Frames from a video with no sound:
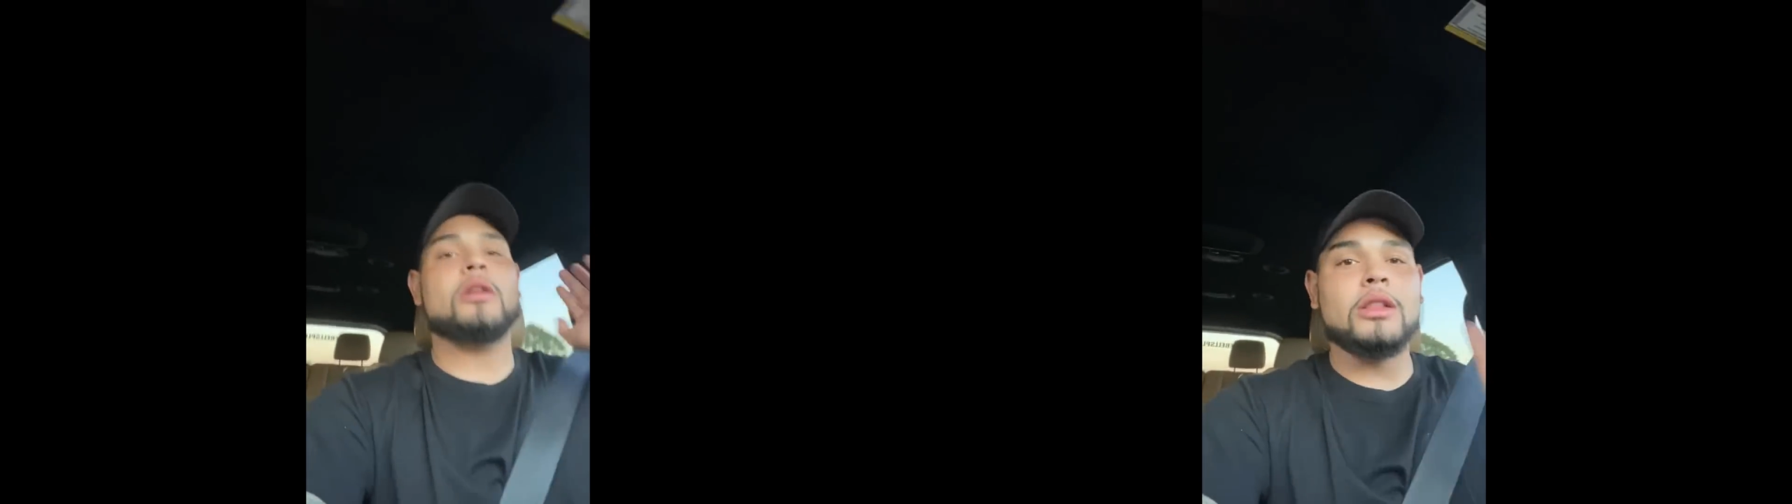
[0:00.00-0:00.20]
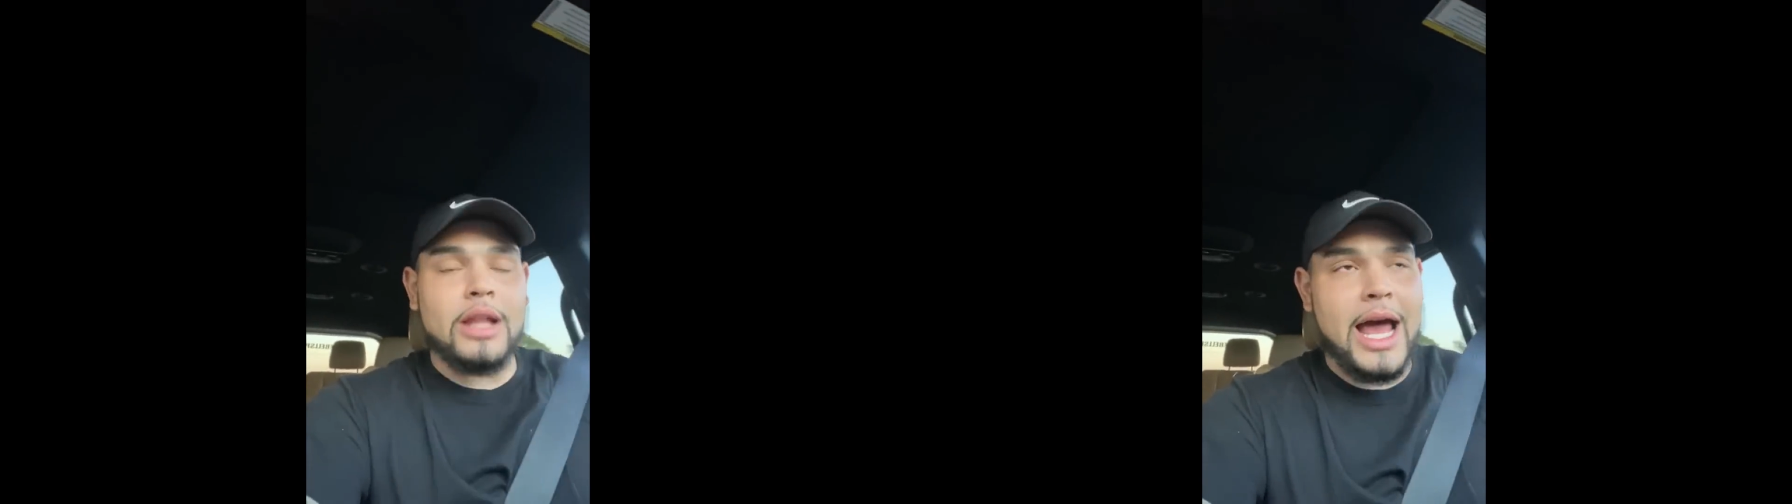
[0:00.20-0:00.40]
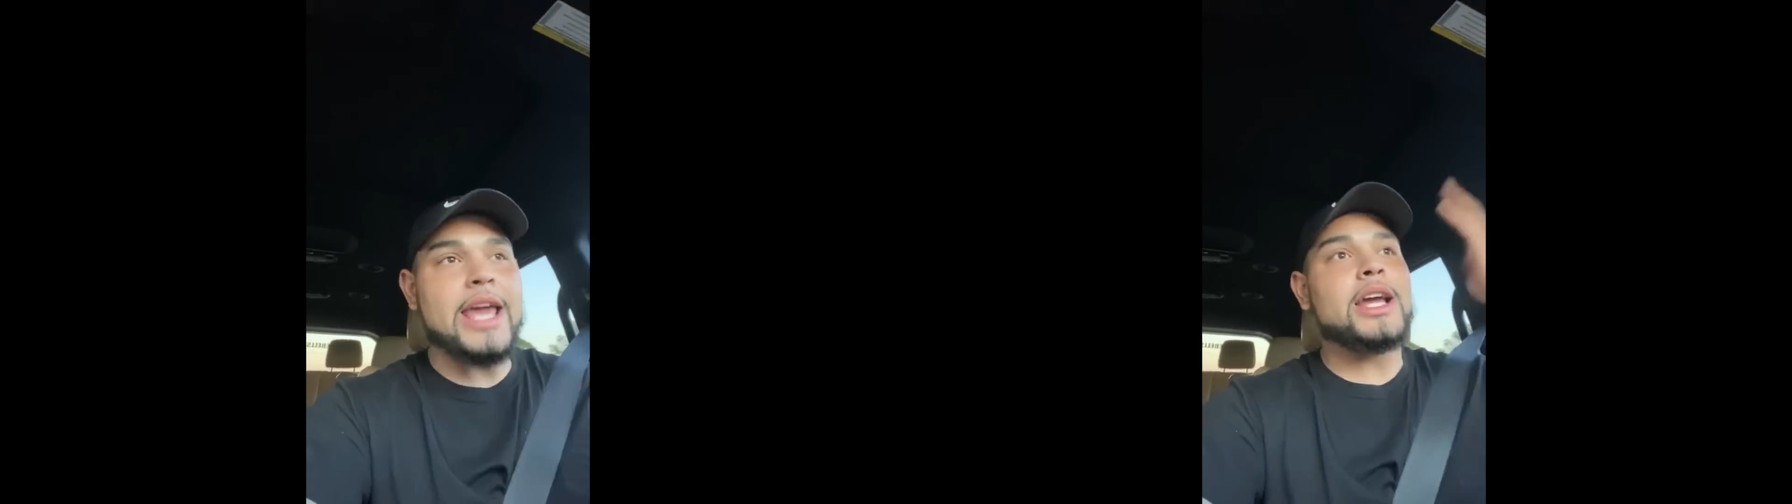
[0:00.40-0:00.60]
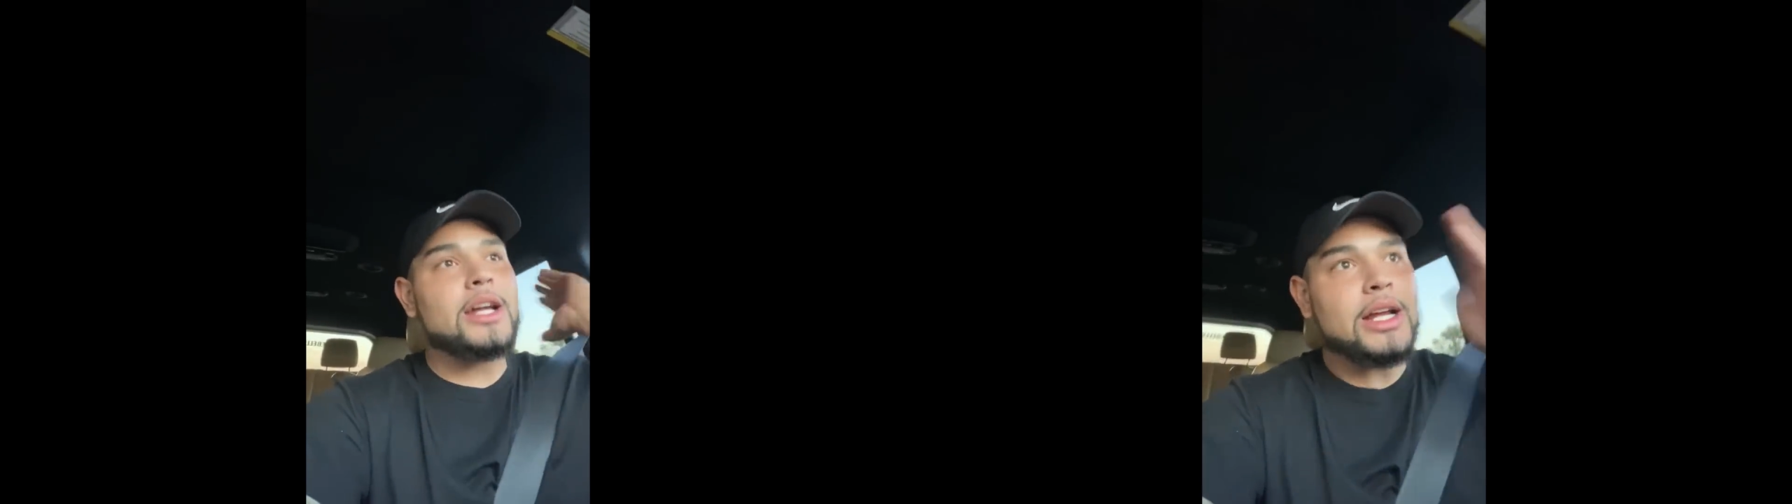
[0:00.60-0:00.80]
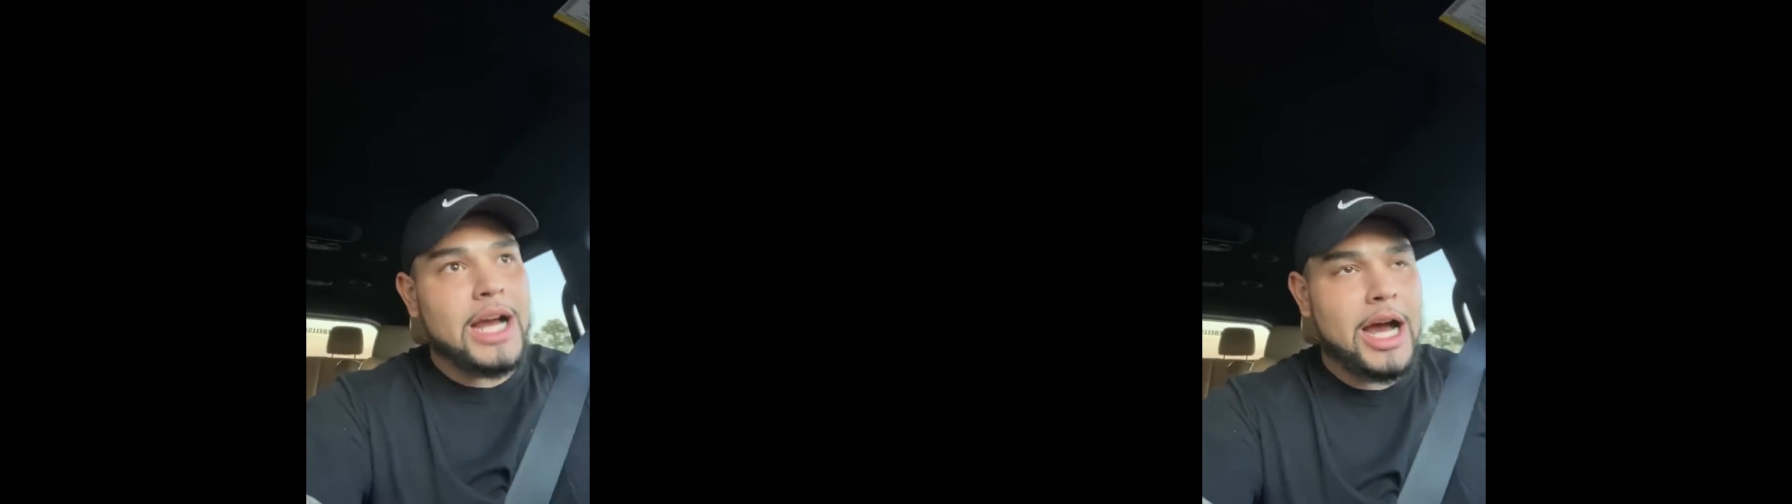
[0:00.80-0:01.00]
Like,
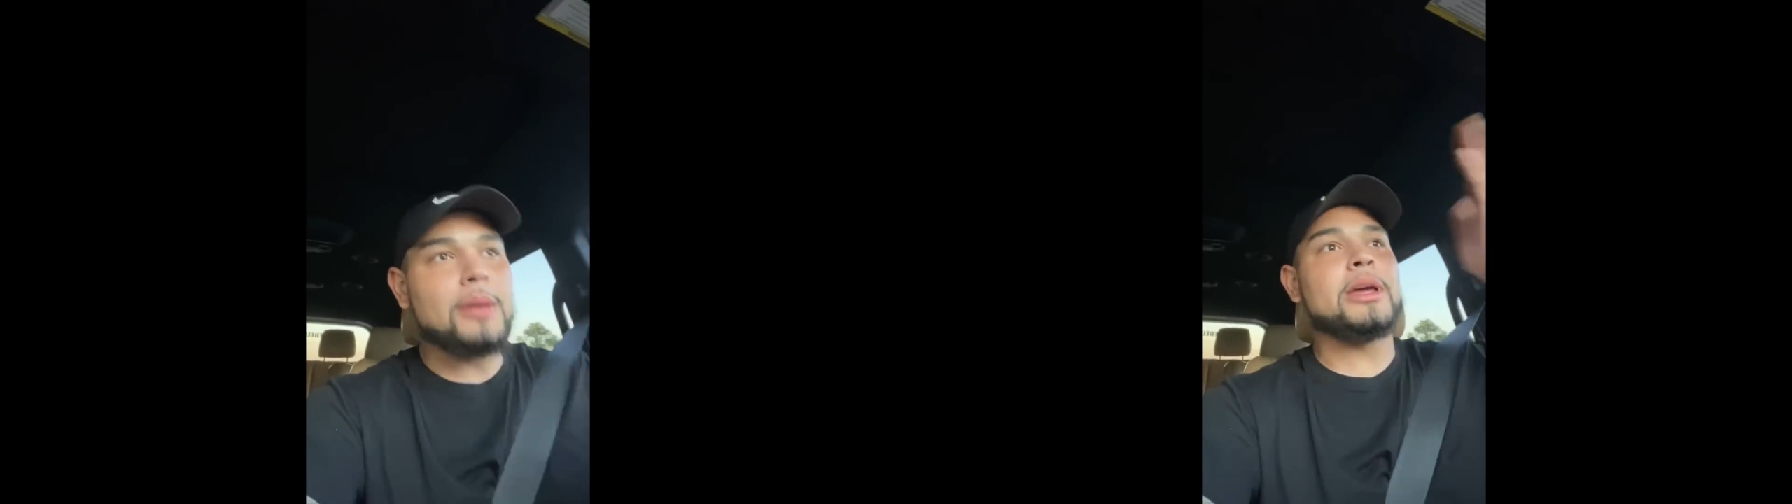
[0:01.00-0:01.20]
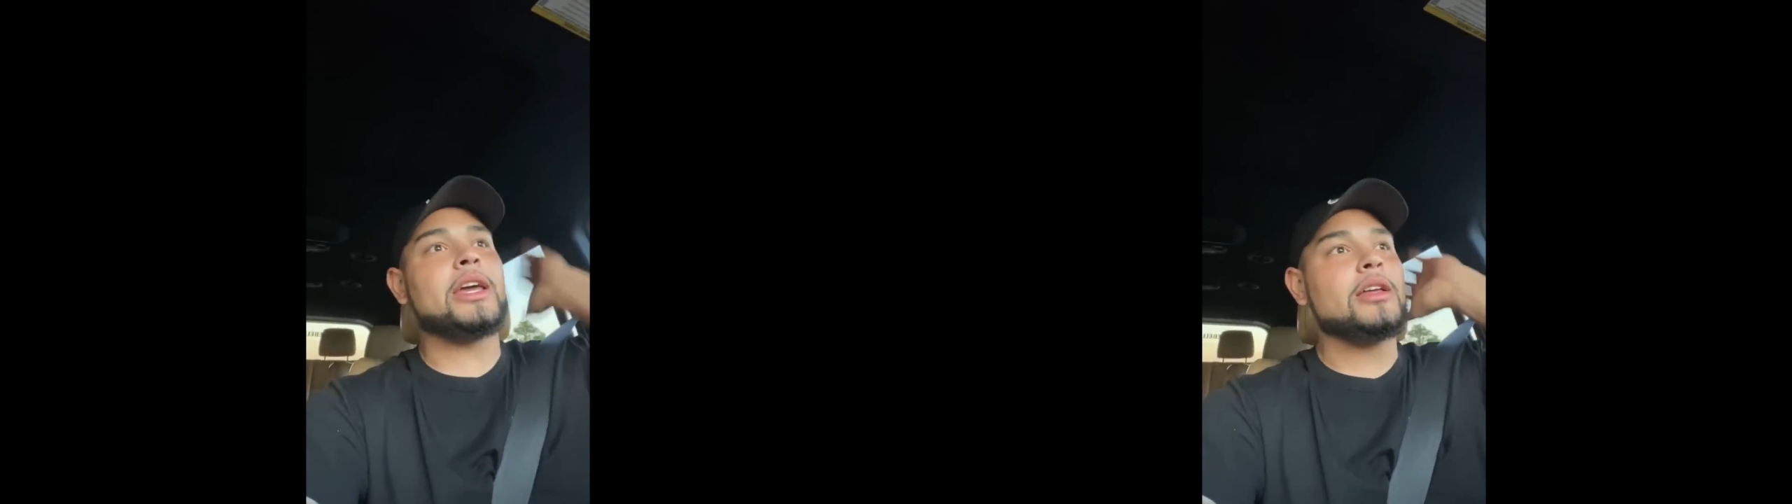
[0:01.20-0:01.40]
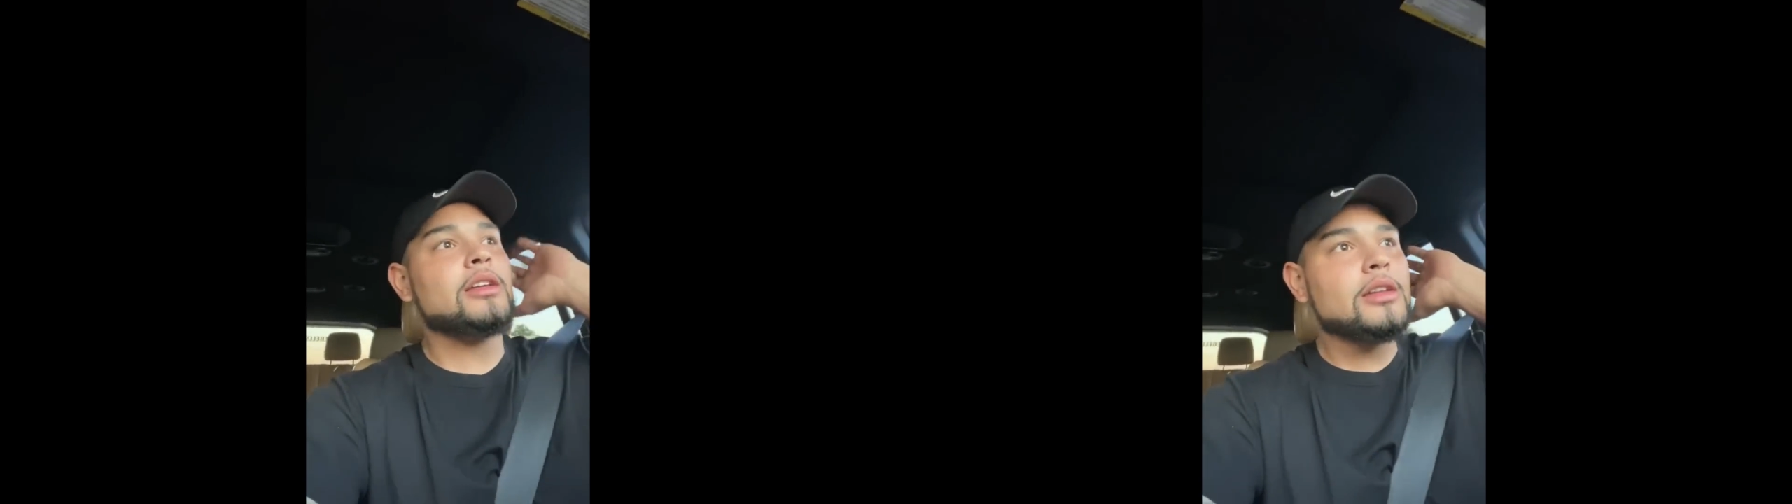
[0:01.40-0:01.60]
comment